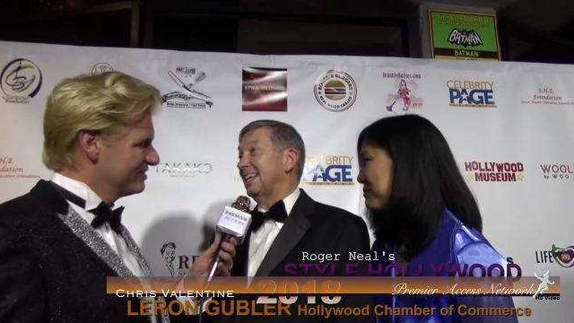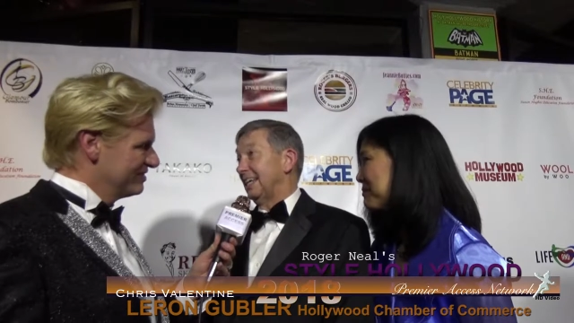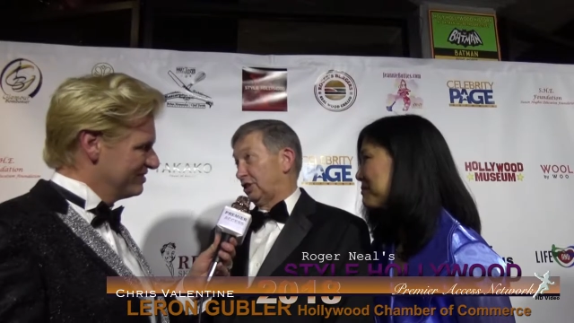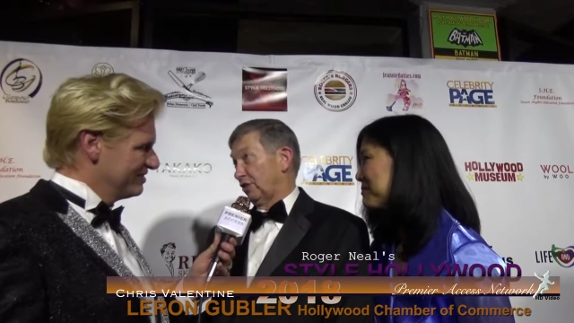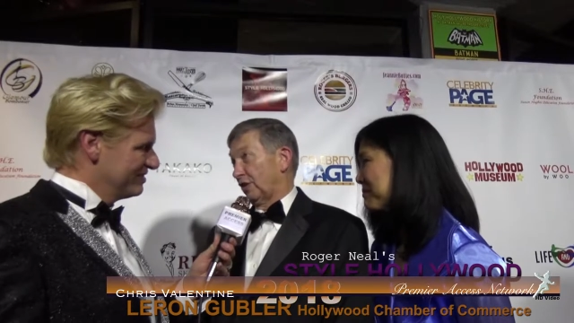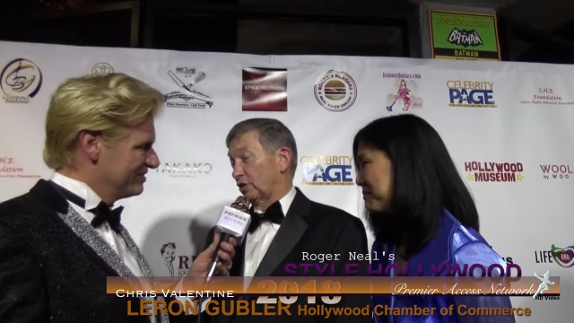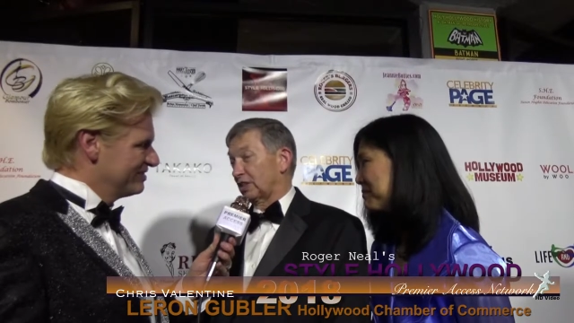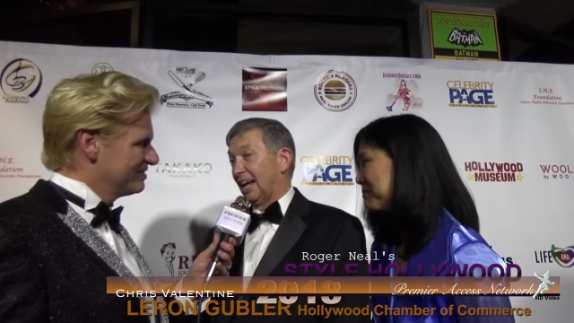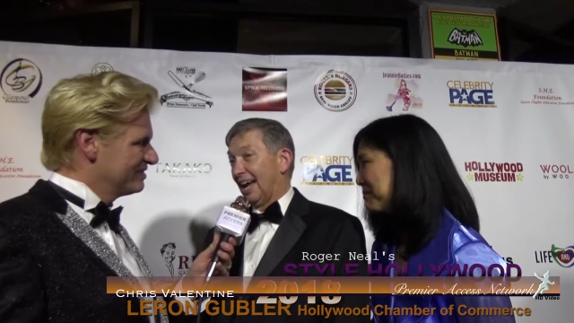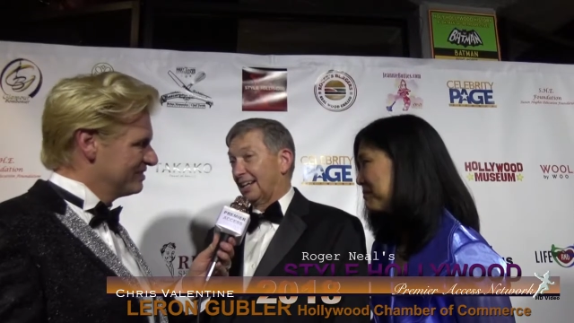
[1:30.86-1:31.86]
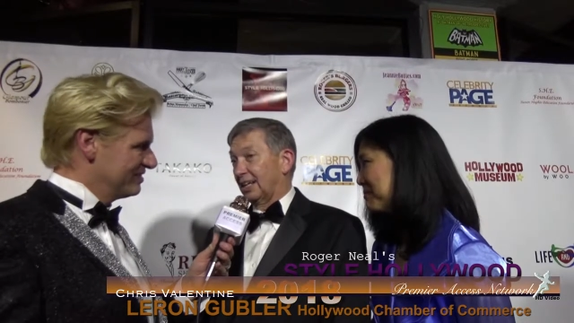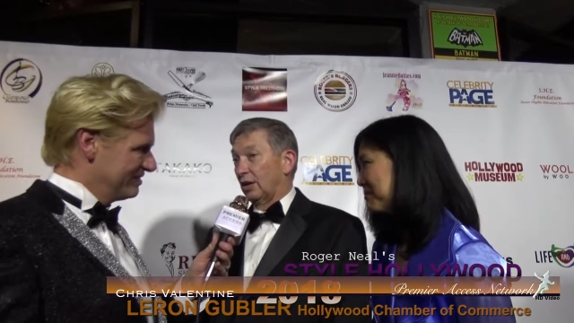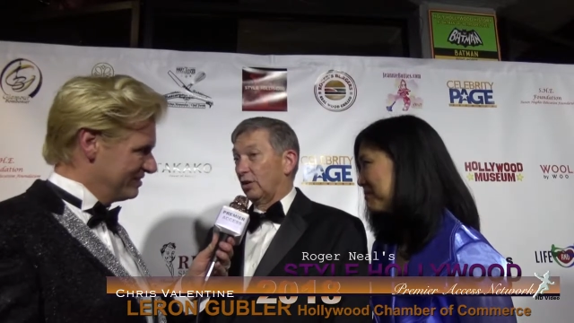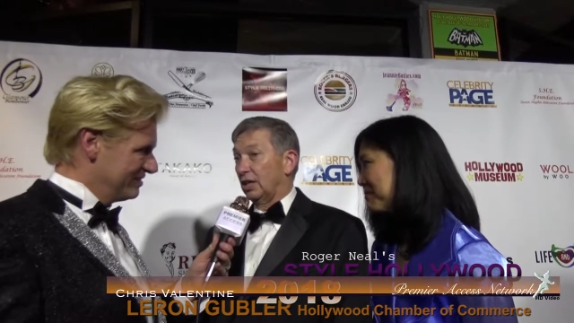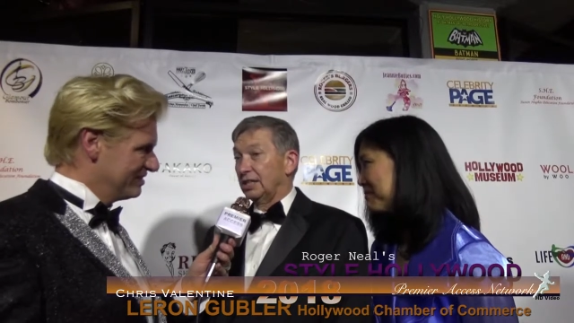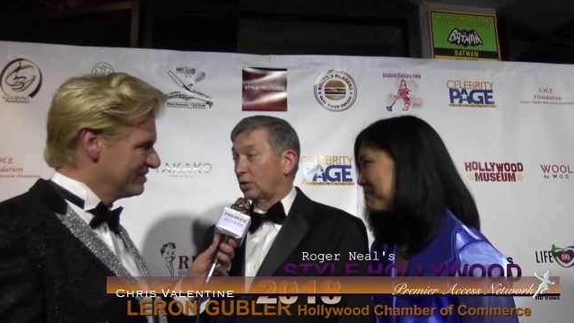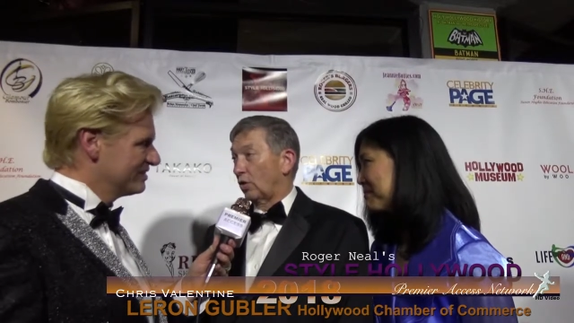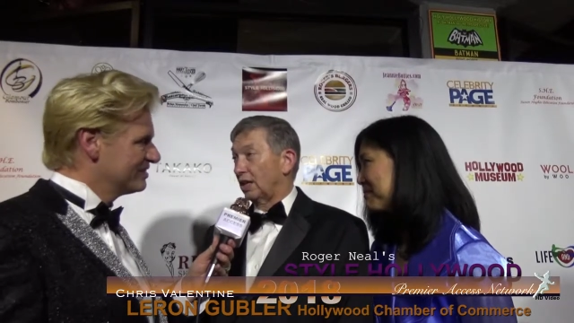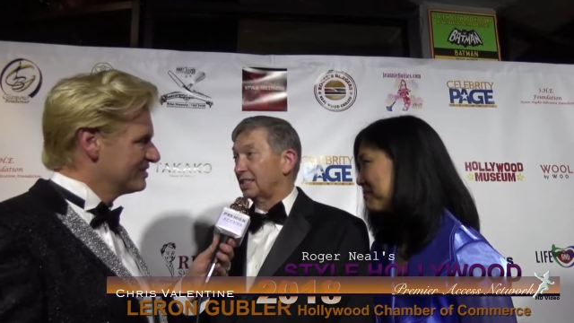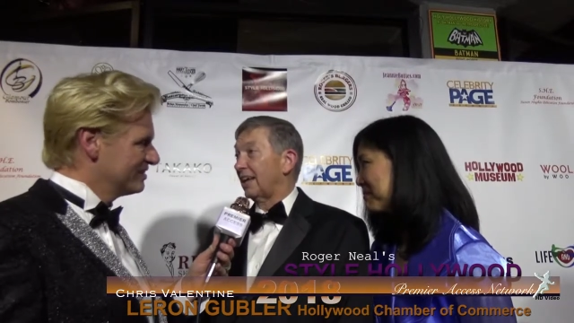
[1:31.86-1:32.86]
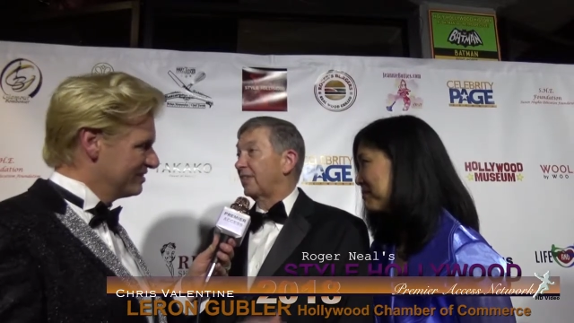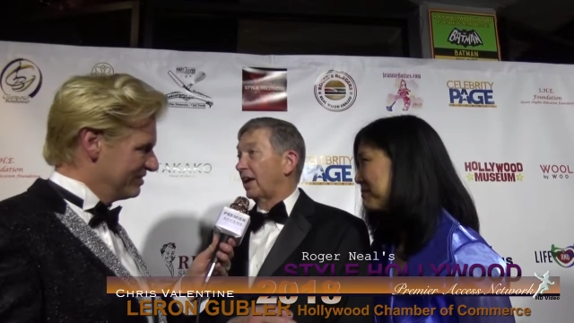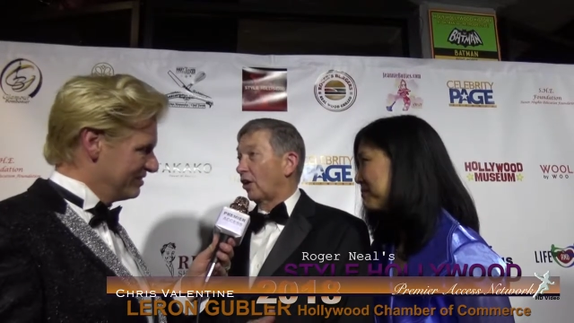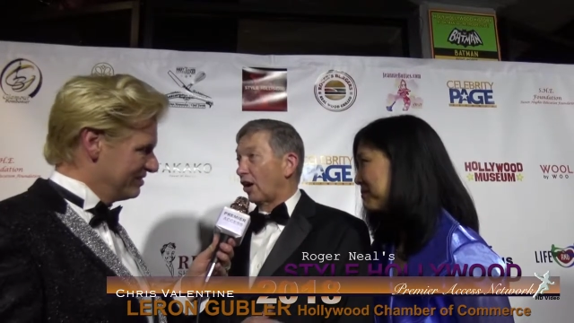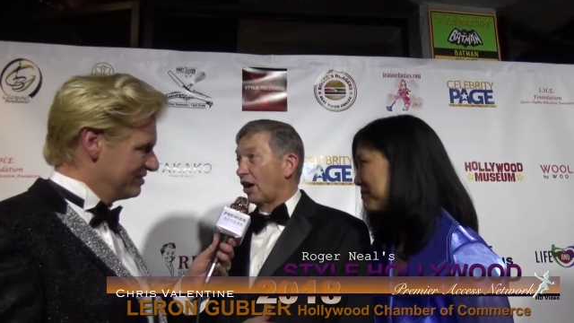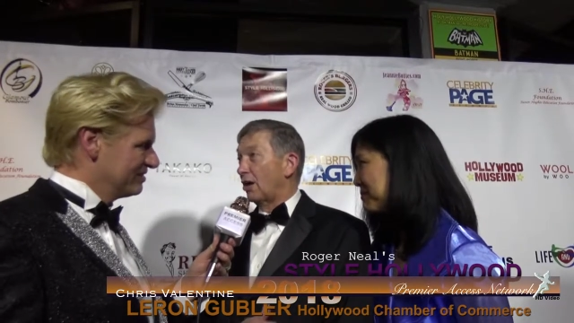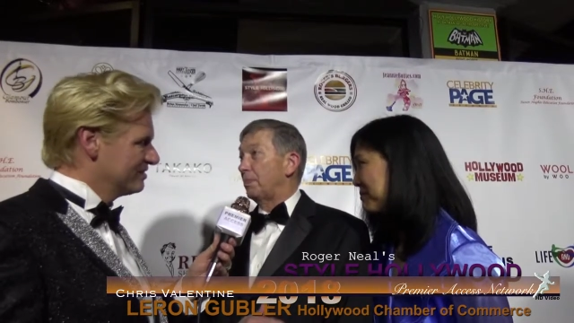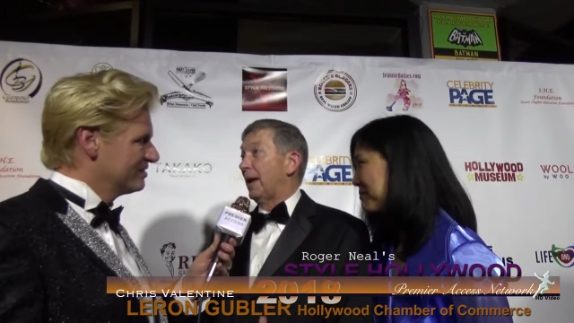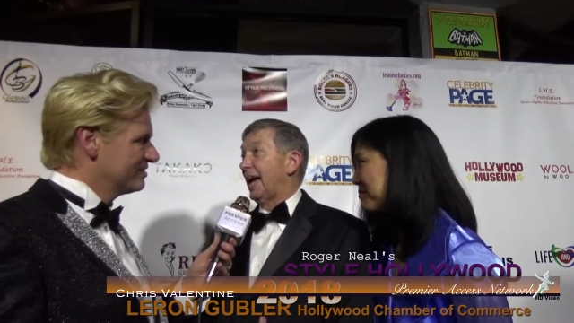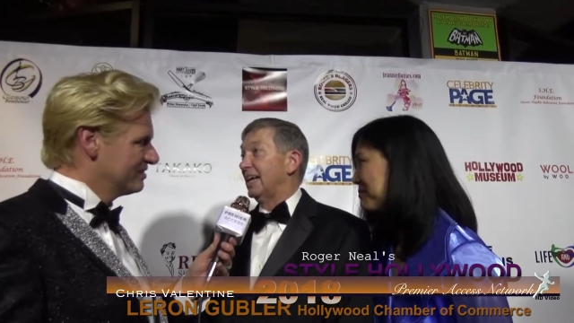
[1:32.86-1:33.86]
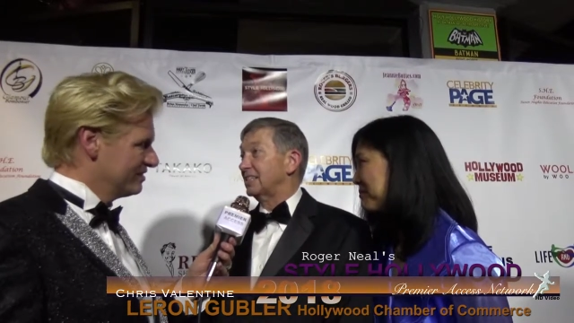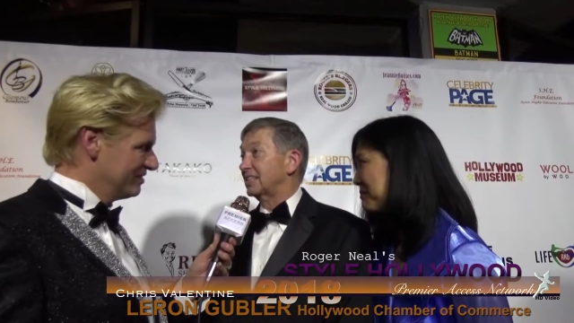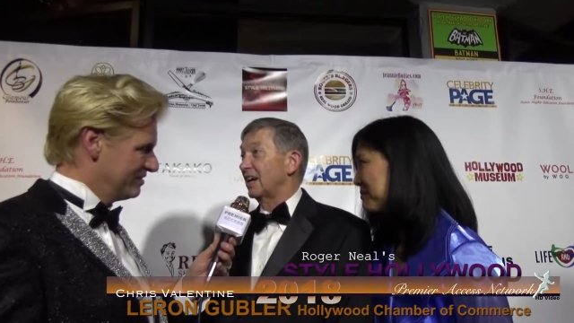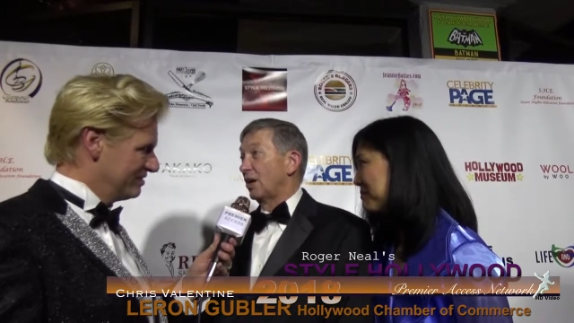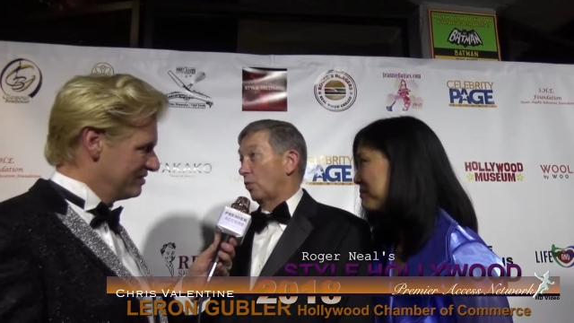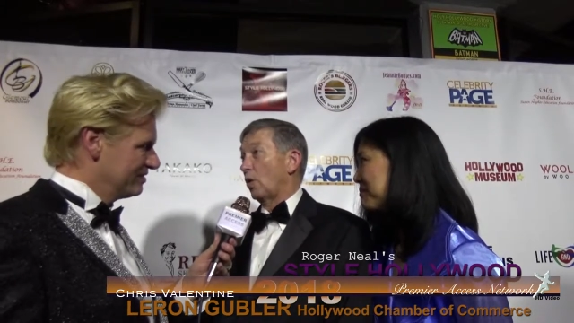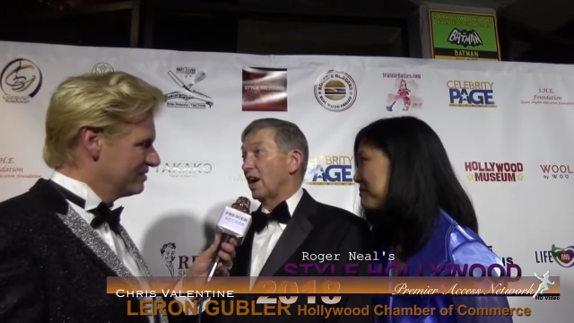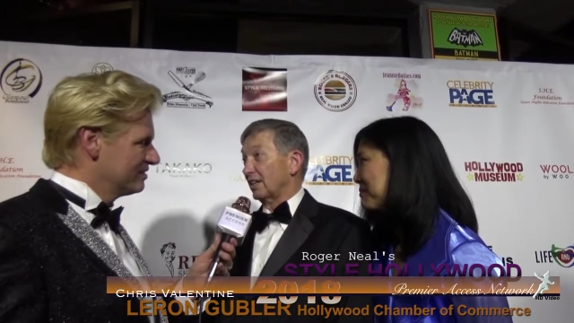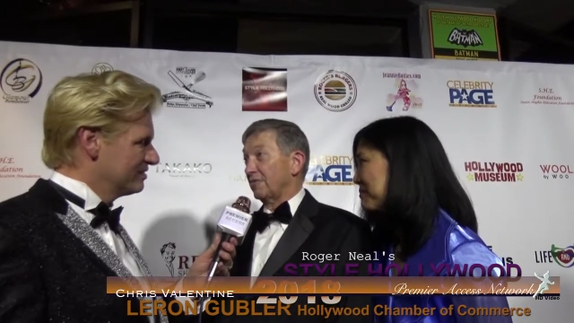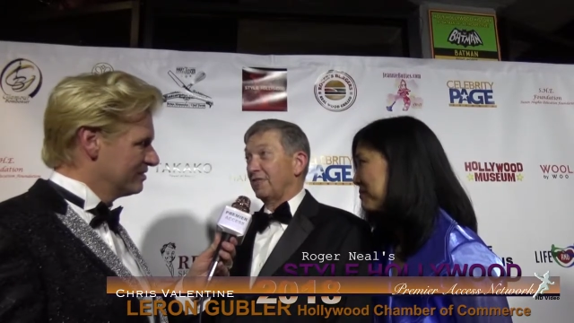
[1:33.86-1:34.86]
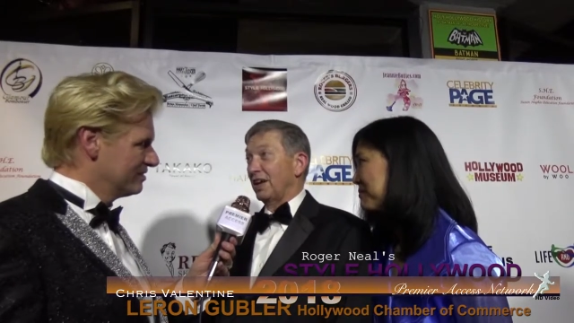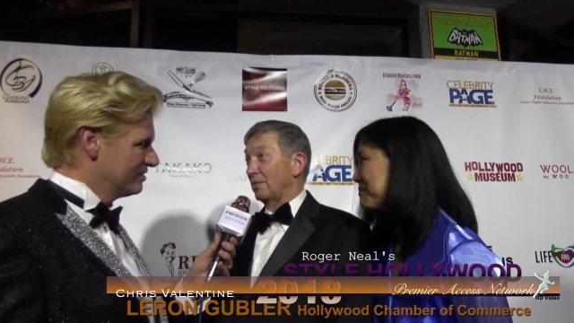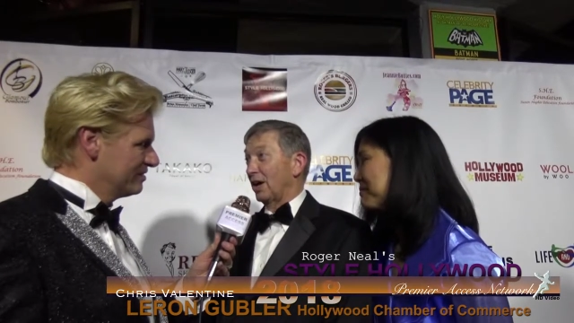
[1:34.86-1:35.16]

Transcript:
Speaker 1: each of those categories, and they are all past Walk of Fame